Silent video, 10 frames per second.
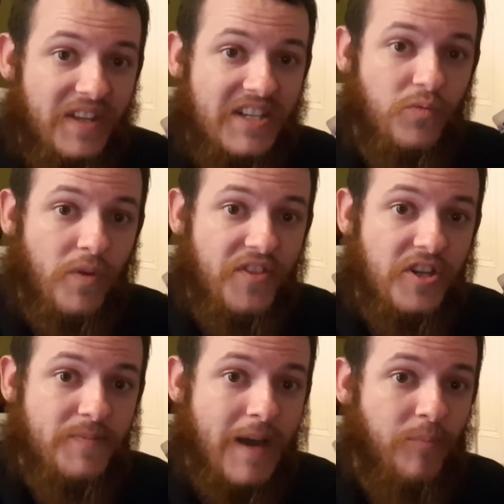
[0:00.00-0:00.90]
these with
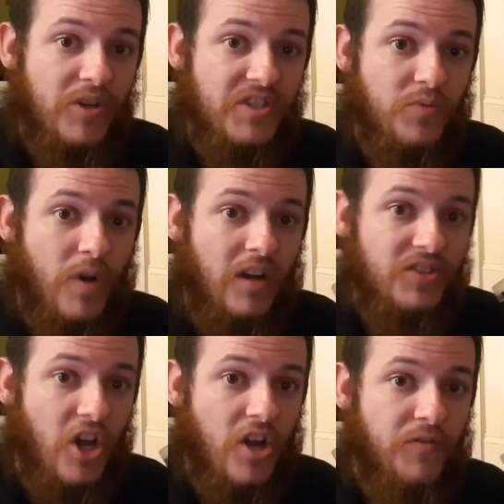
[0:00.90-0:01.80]
those bad boys as well
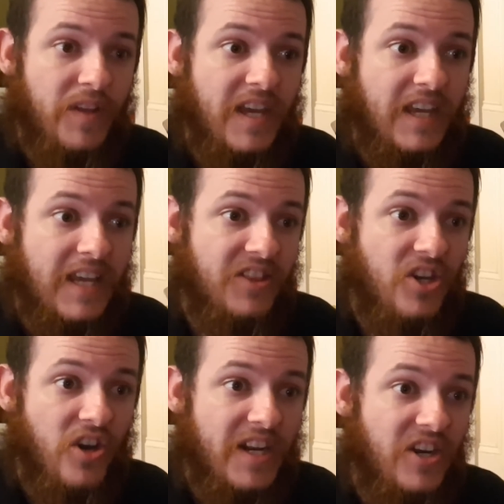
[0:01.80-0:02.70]
to hopefully get the
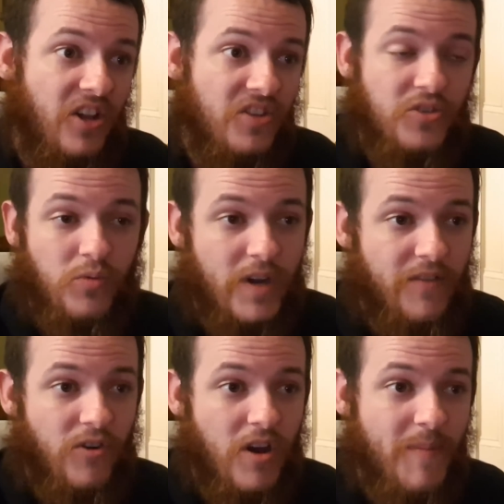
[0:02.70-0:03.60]
$90 or
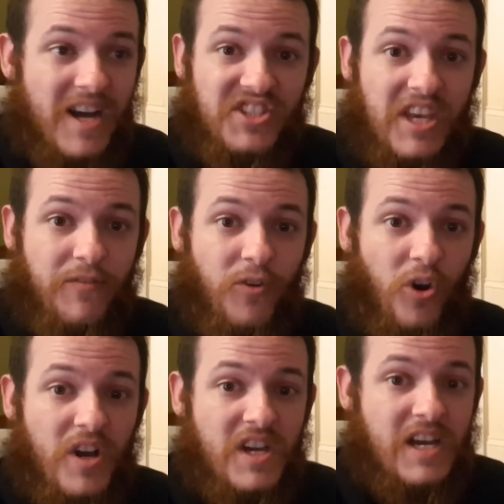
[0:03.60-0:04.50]
whatever I'm asking
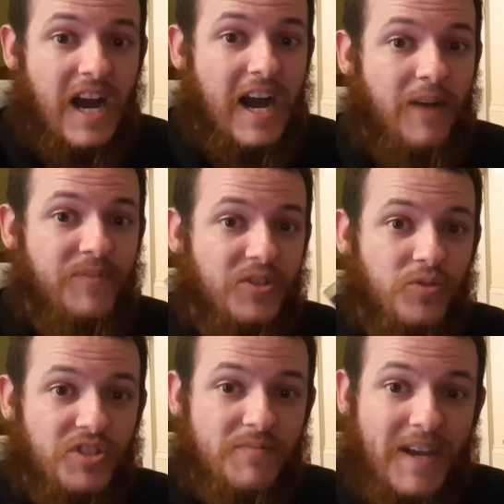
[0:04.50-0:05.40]
for. This
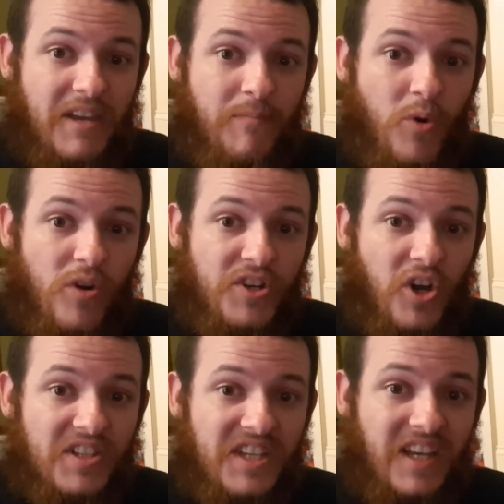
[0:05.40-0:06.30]
will just make it more
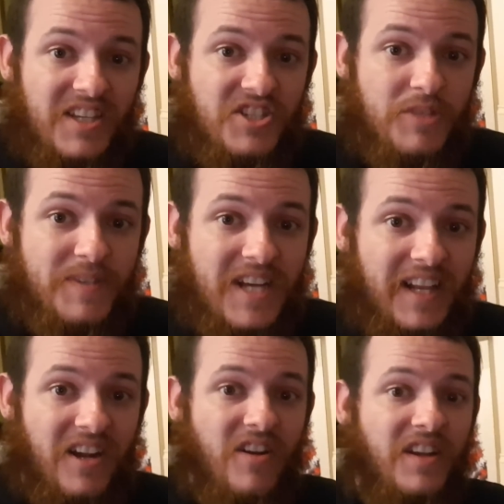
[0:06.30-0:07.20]
enticing. It's just
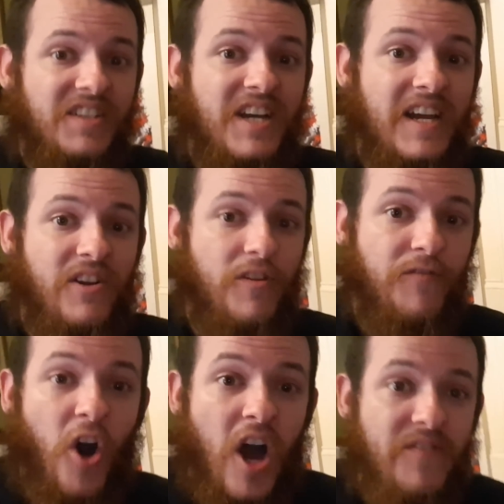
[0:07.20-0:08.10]
Metallica and Guitar Hero
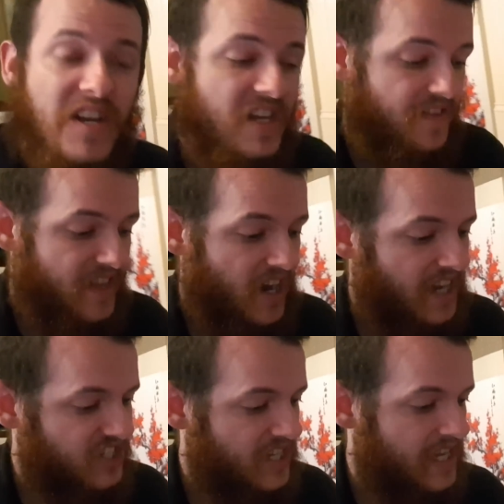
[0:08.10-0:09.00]
5 that I
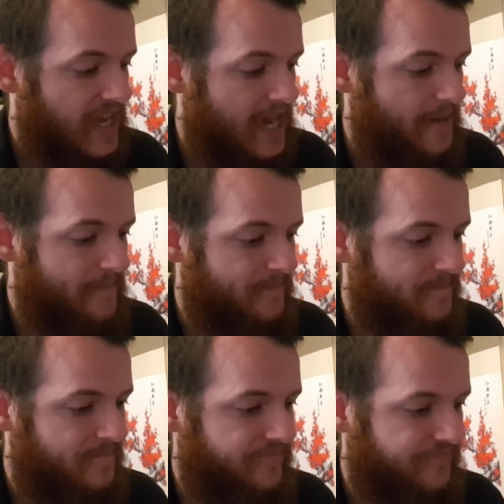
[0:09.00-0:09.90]
actually
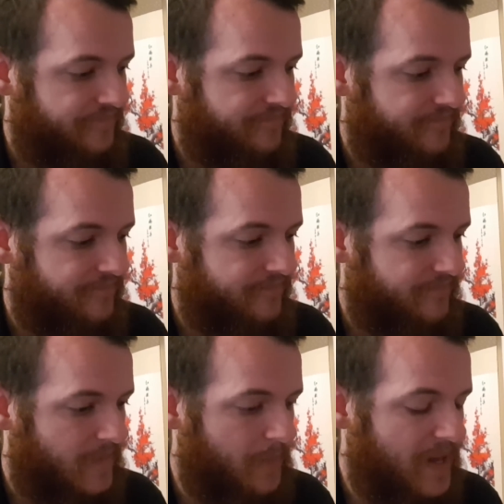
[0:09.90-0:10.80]

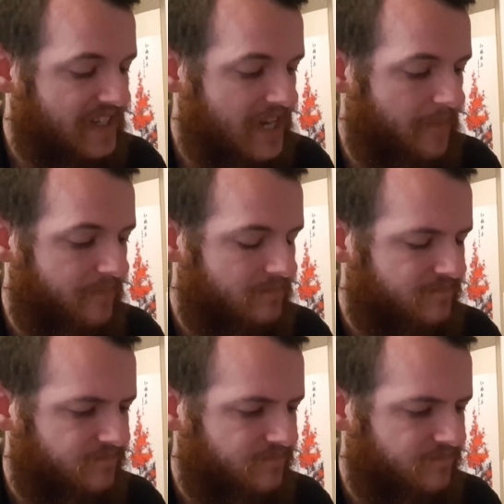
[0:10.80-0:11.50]
I picked up